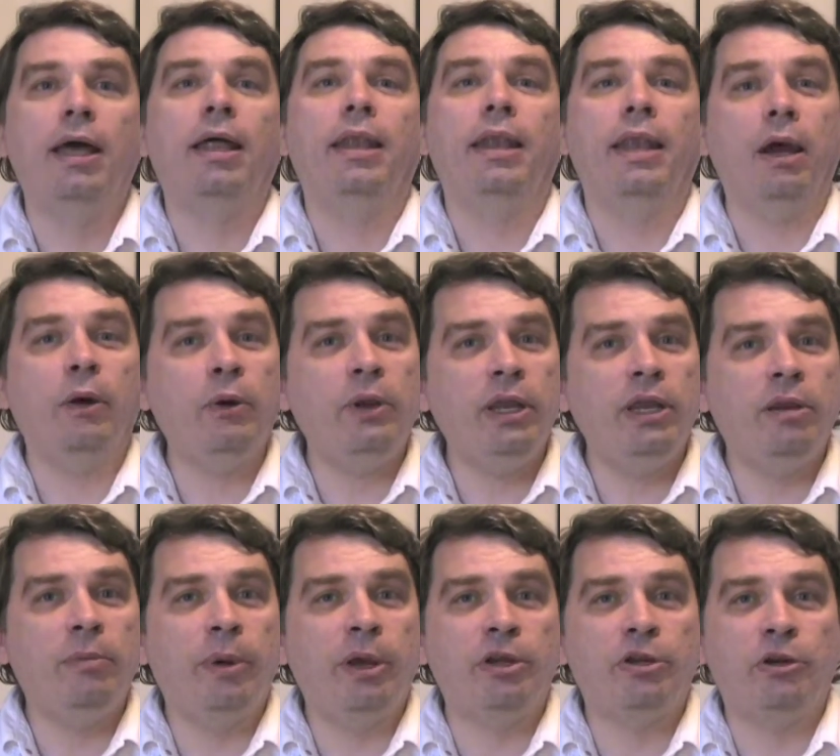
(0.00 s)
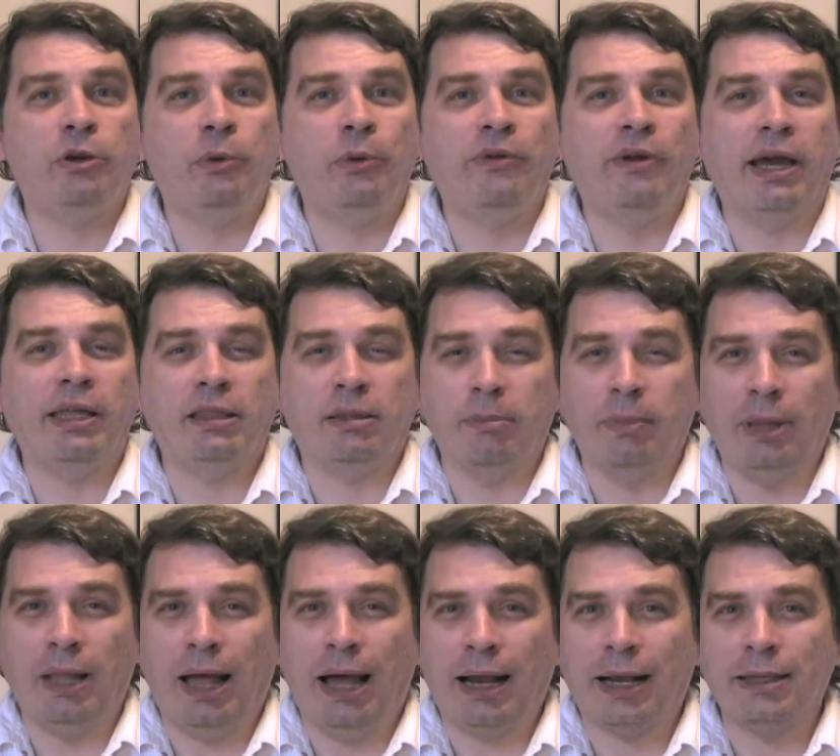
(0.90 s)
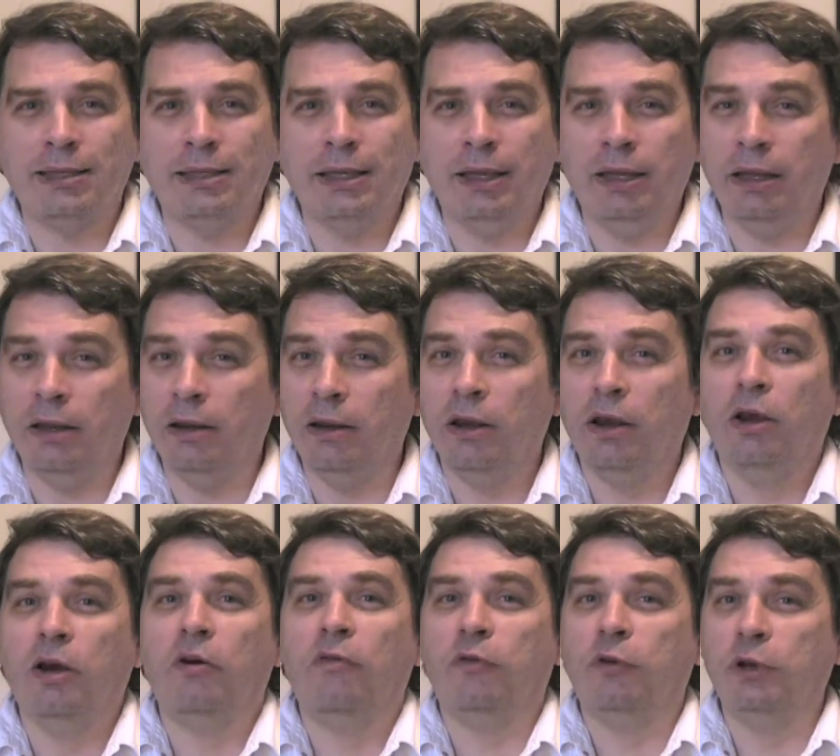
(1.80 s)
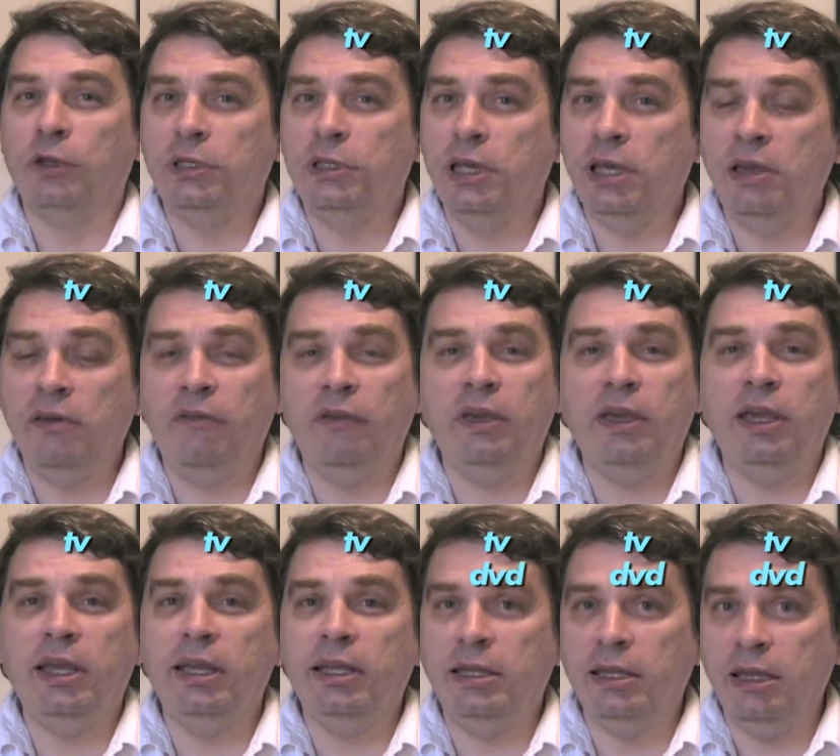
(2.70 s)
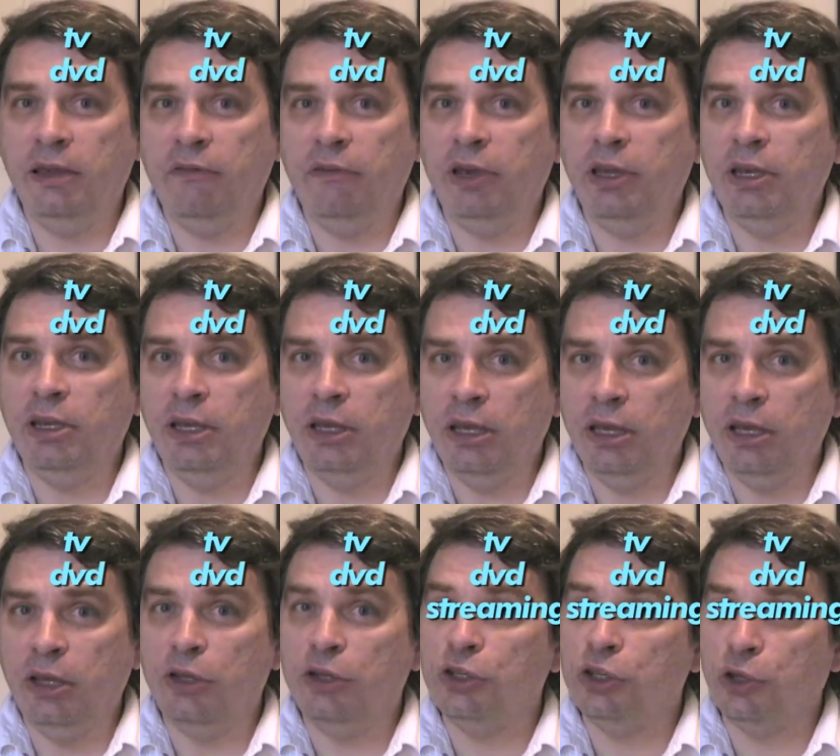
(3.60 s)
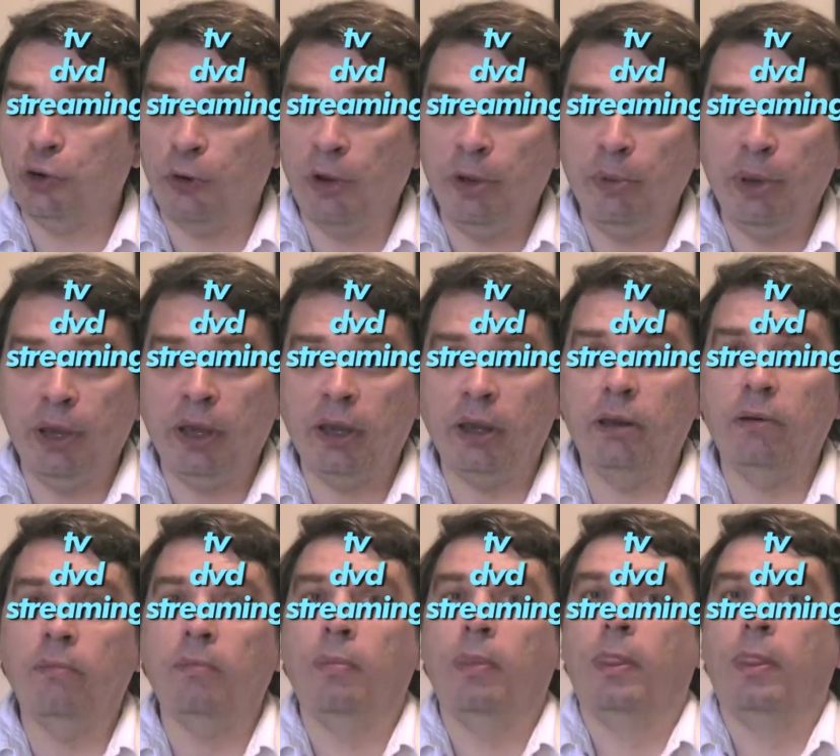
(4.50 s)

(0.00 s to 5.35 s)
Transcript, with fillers: Now we need to make sure we got them locked in for TV, DVD, streaming,